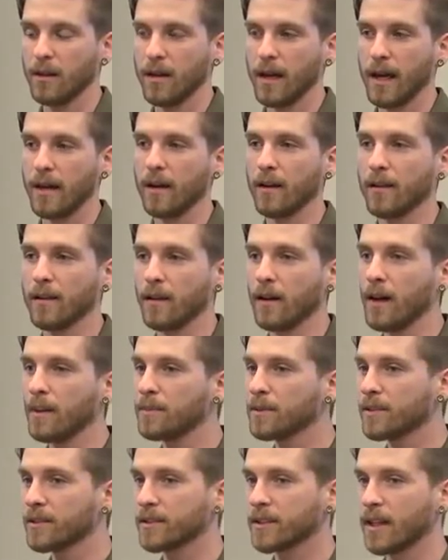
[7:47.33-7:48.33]
And on the
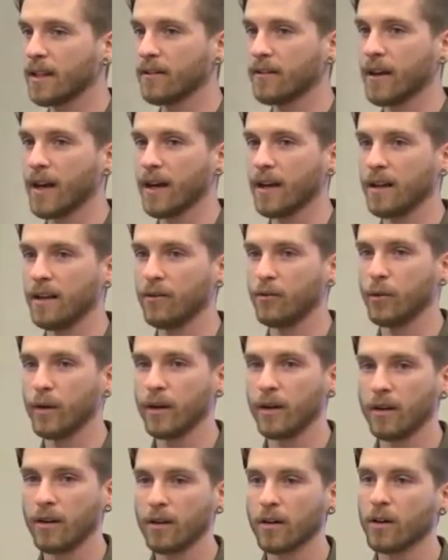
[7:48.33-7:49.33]
opposite side of that, if
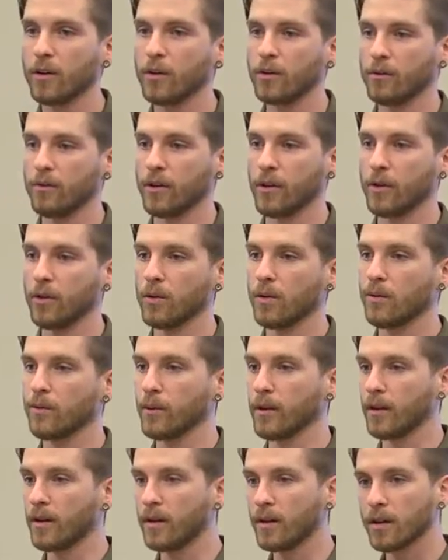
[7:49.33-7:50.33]
we all go and vote or
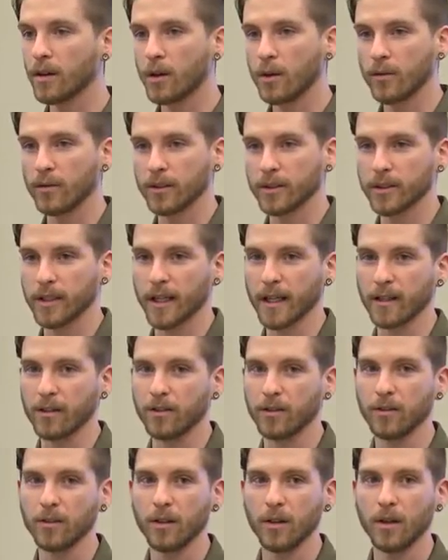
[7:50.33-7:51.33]
if we all go and
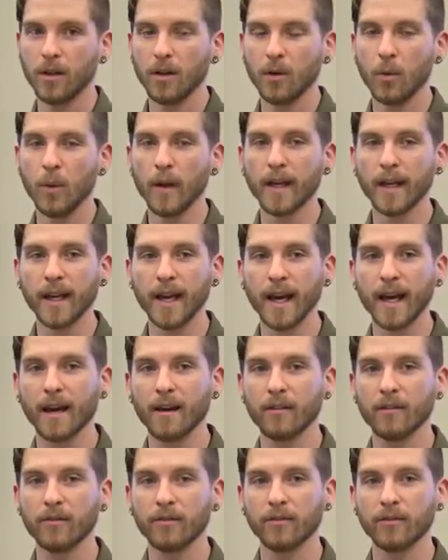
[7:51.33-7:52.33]
recycle, we can
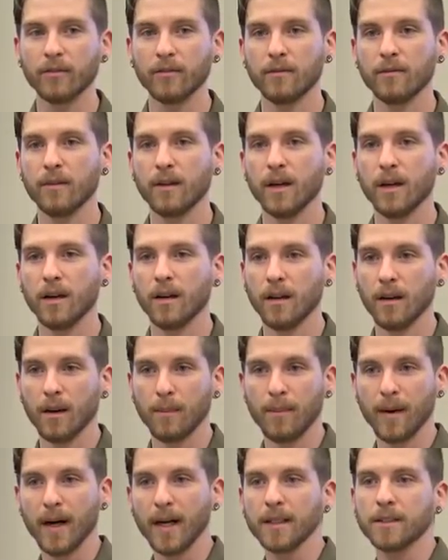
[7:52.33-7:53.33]
have a
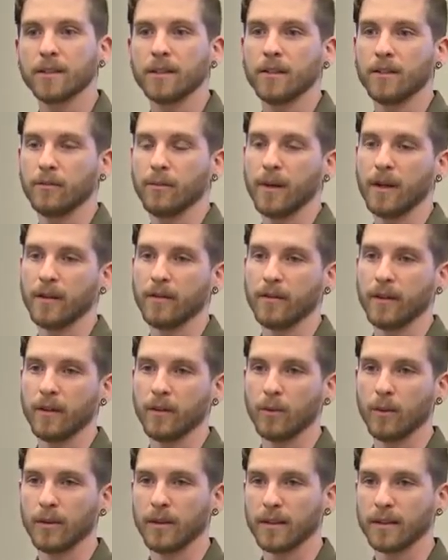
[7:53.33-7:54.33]
positive
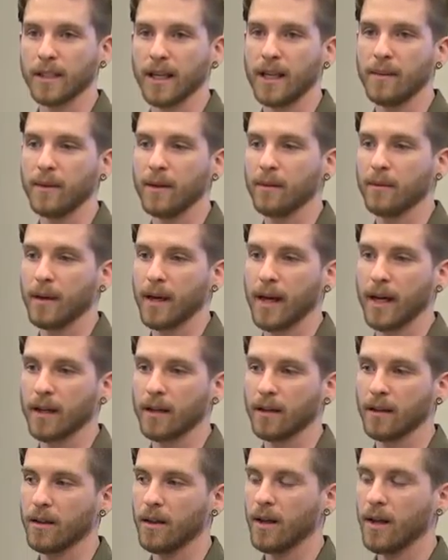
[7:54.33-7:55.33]
benefit with the same
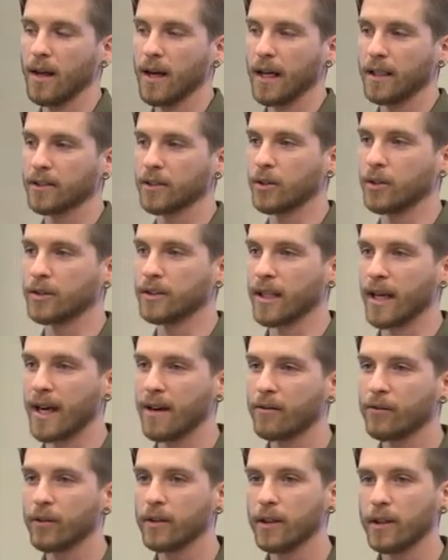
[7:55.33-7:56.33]
impact. And so it's
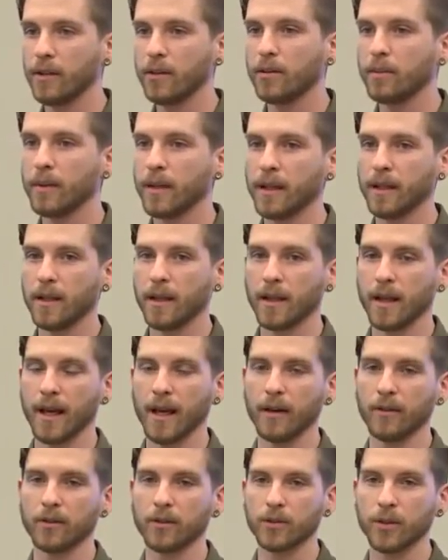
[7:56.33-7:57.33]
every little bit that
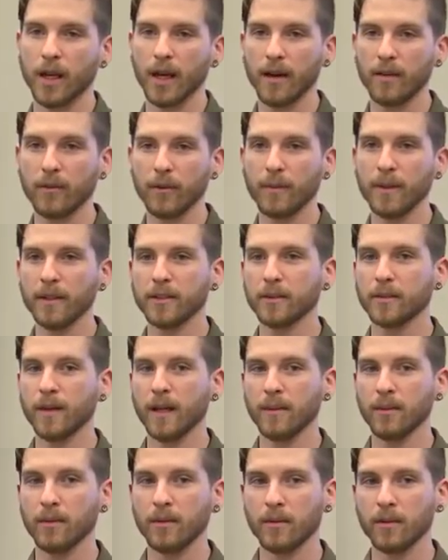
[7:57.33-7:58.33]
counts. Every piece of
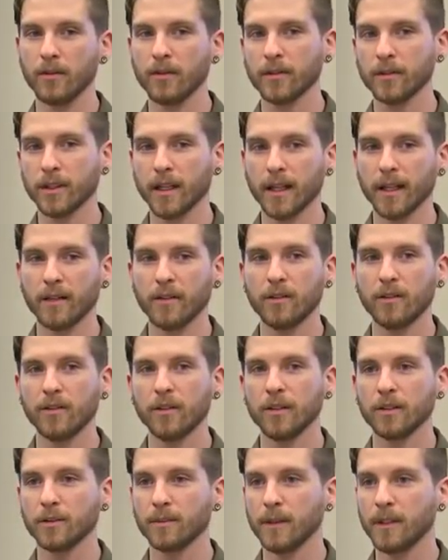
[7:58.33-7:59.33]
paper that you recycle
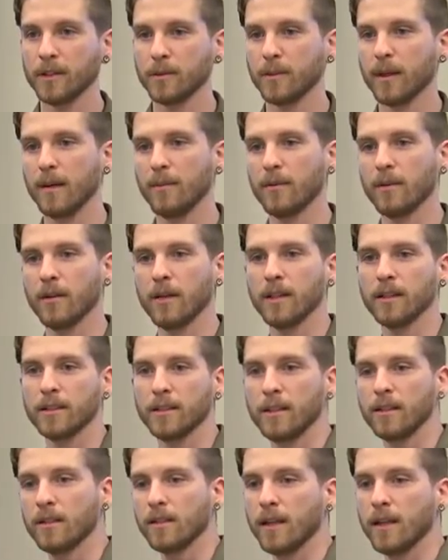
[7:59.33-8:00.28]
is a piece of paper that isn't in the